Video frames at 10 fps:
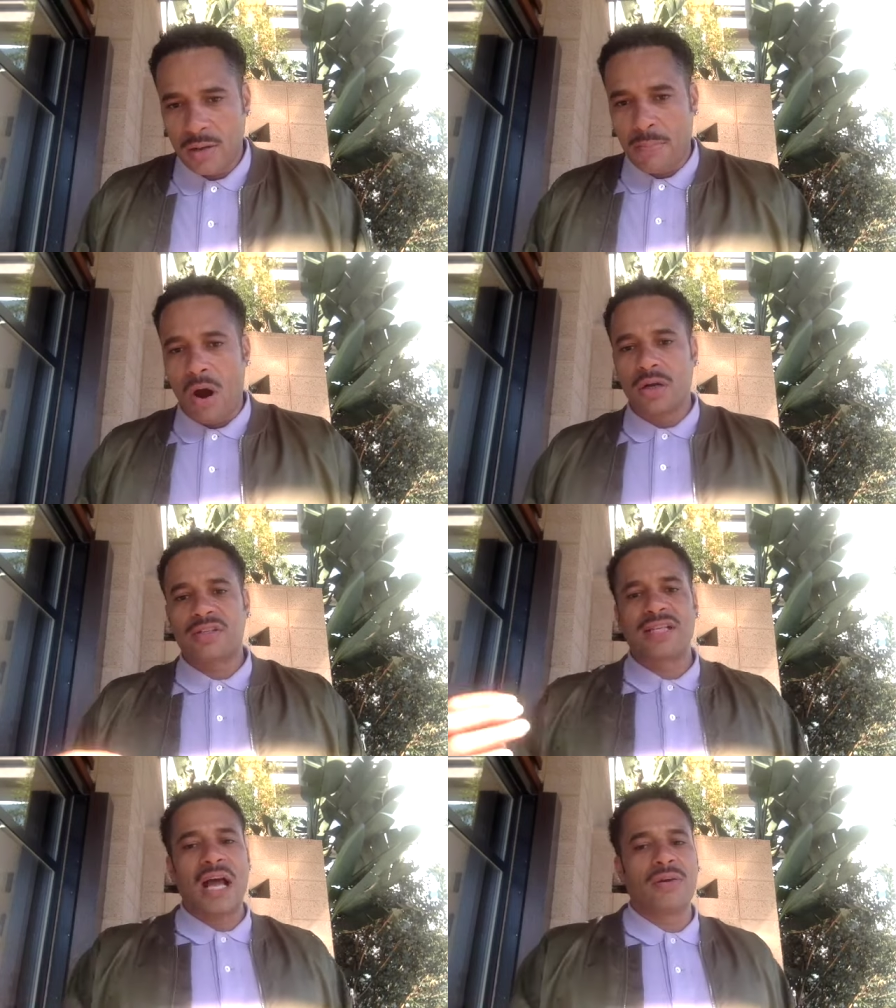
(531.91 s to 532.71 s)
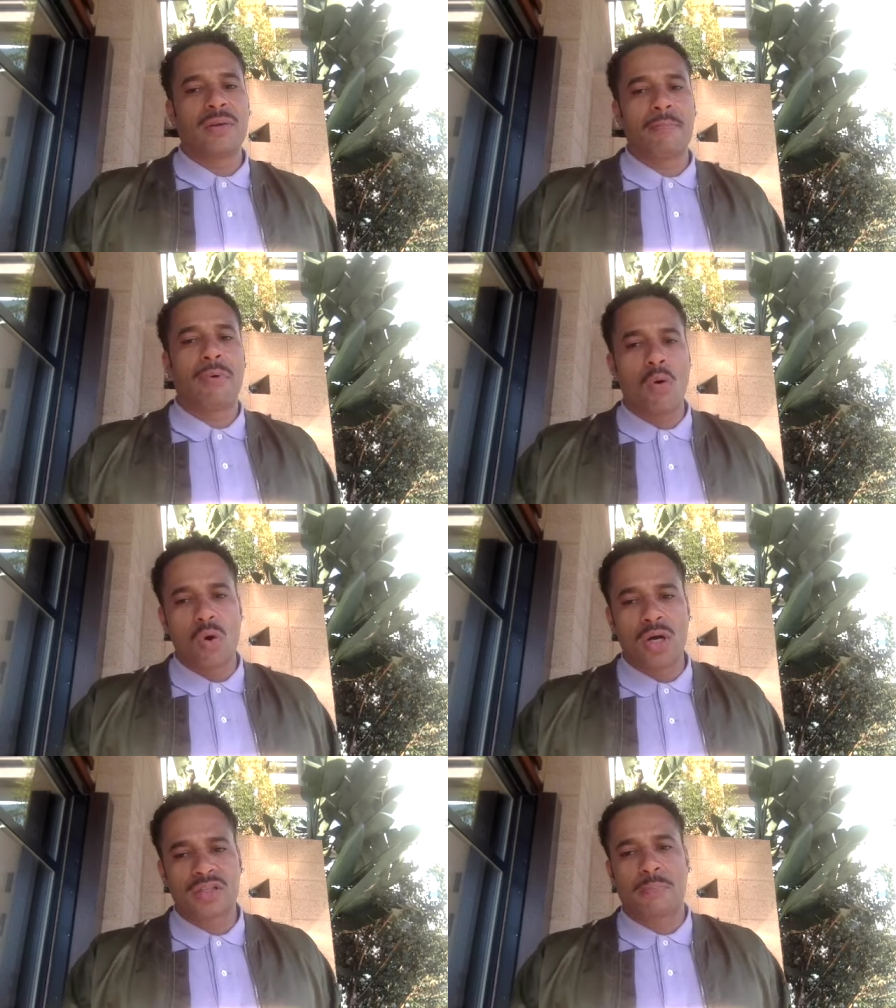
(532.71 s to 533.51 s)
part sounding
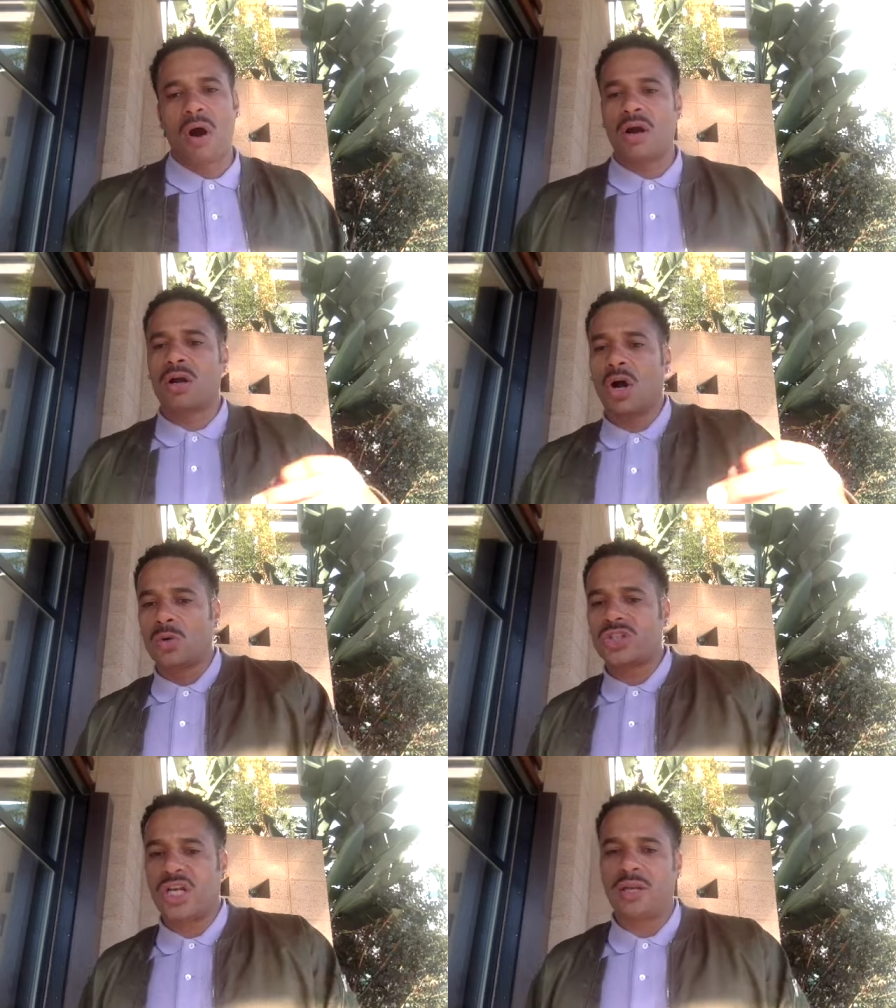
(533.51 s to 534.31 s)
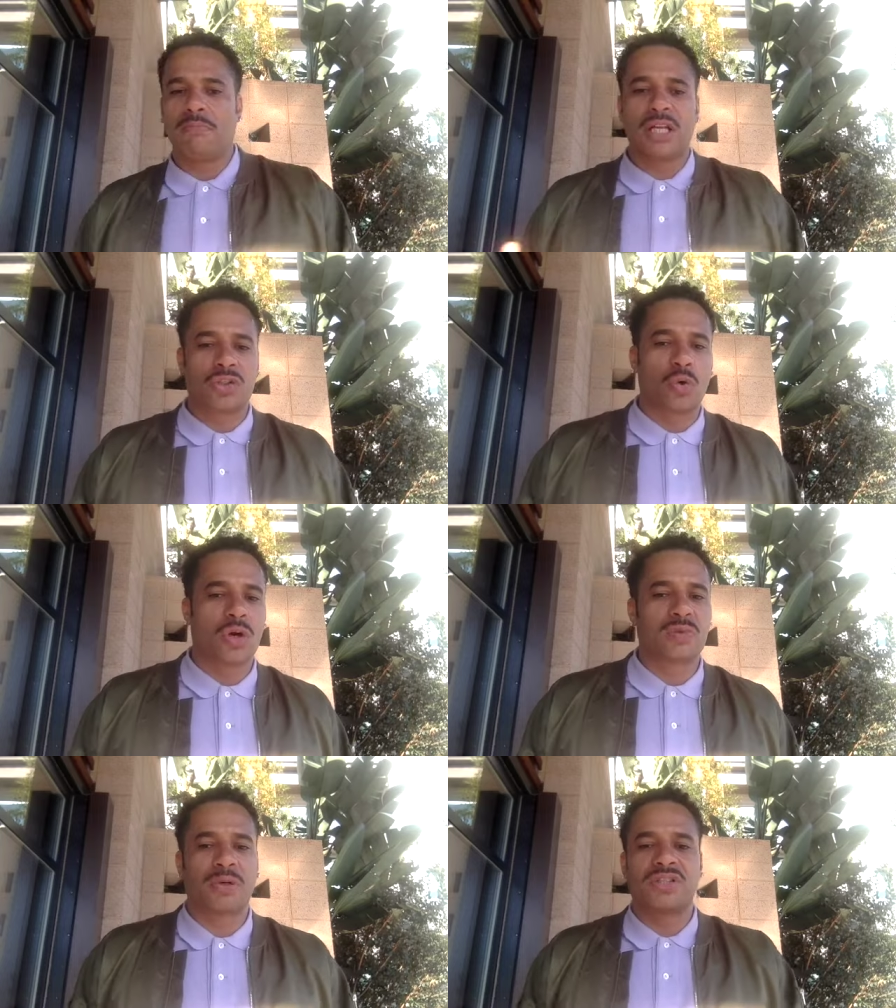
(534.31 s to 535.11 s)
boards, part coaching,
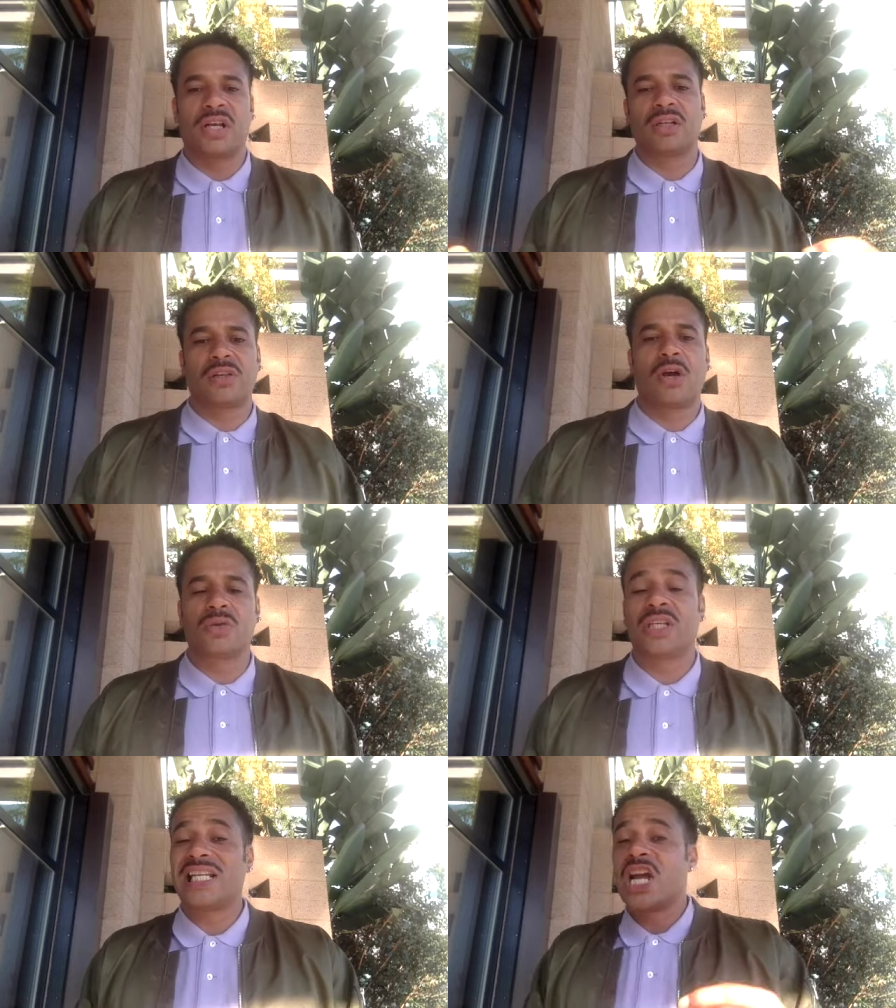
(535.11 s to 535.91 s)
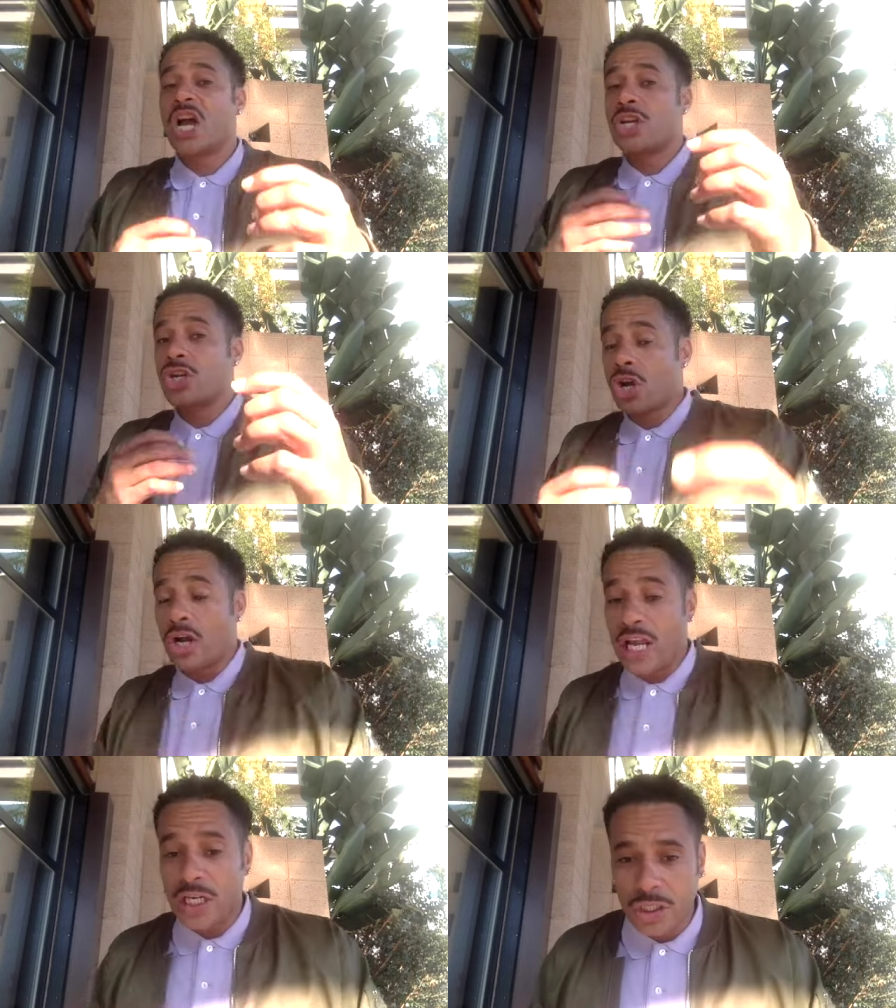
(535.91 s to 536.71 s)
mentors, particularly those in your
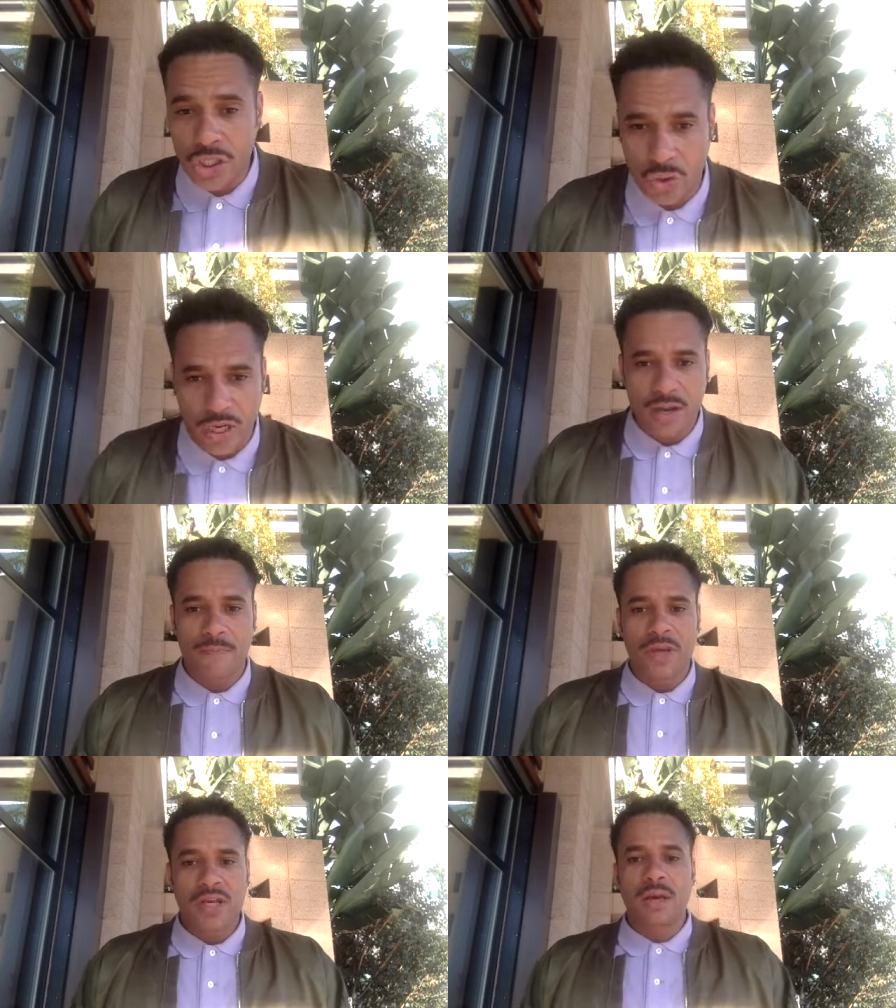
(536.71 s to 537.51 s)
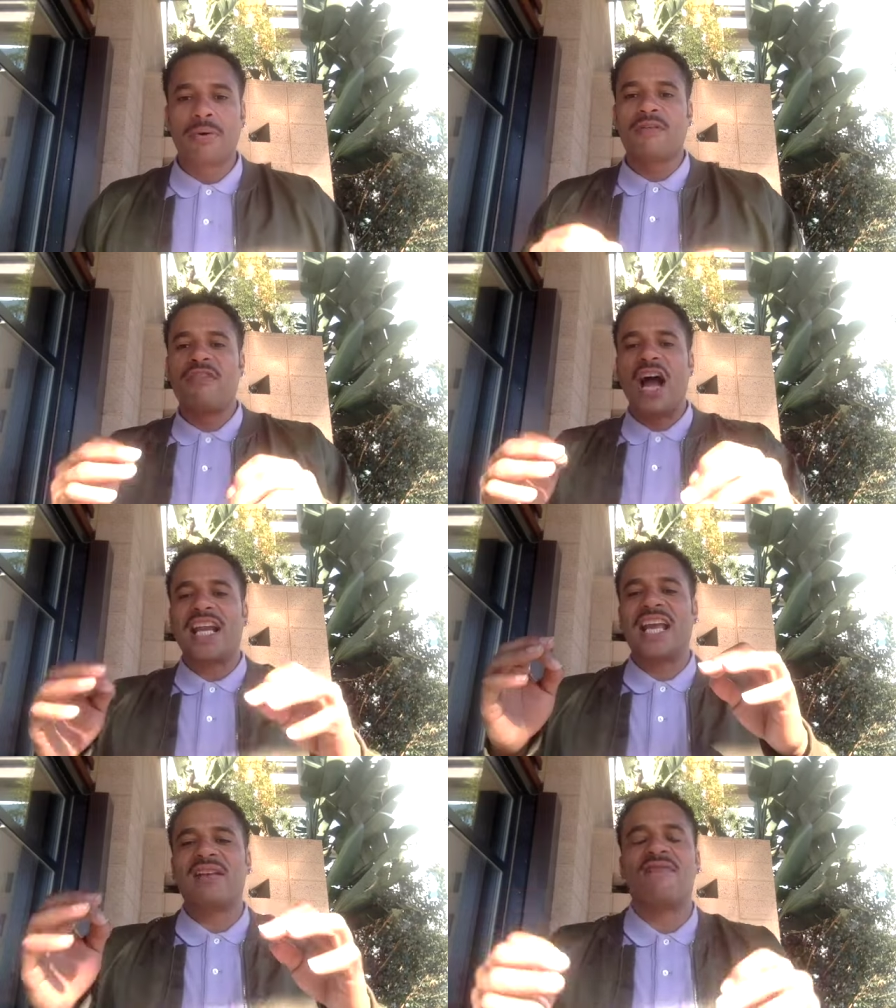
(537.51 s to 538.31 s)
industry, can
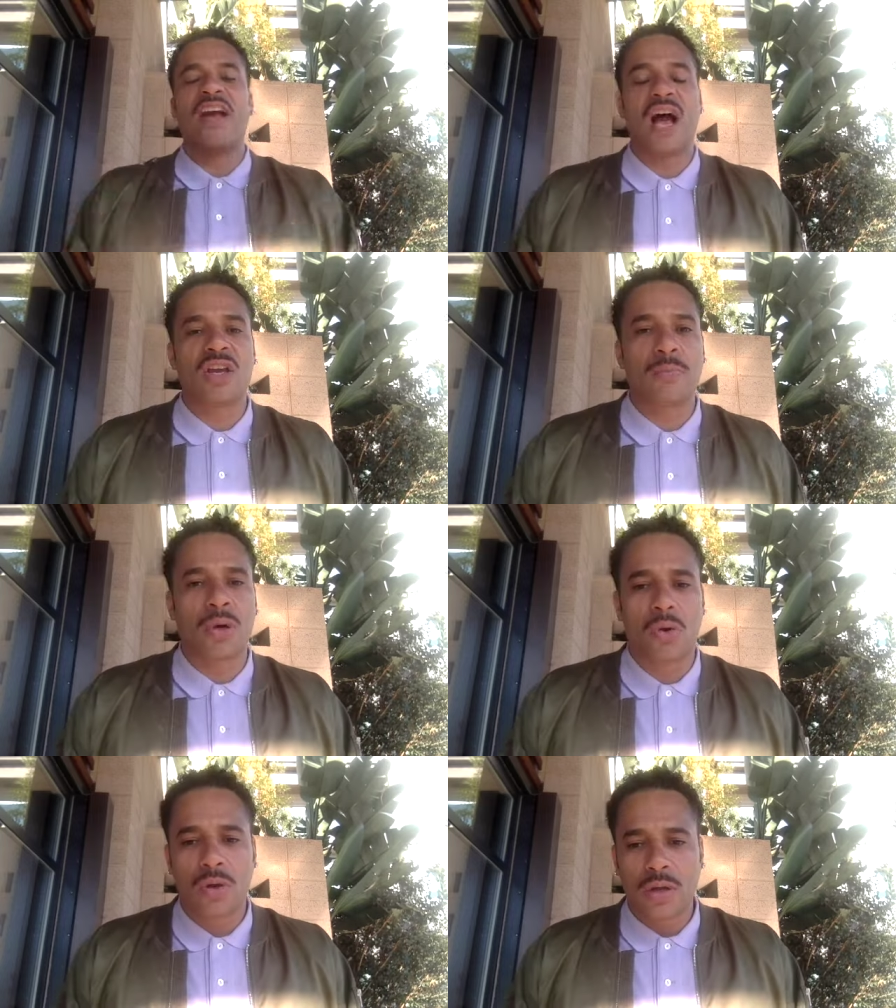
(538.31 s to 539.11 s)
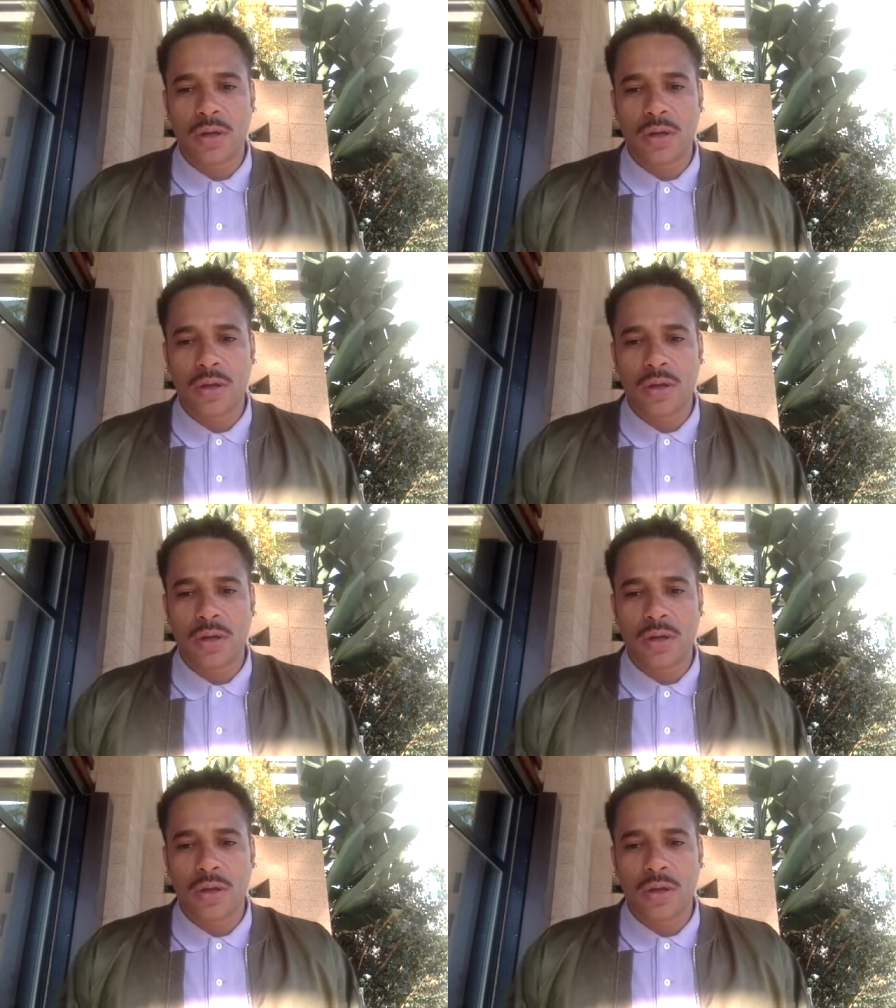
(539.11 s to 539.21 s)
provide invaluable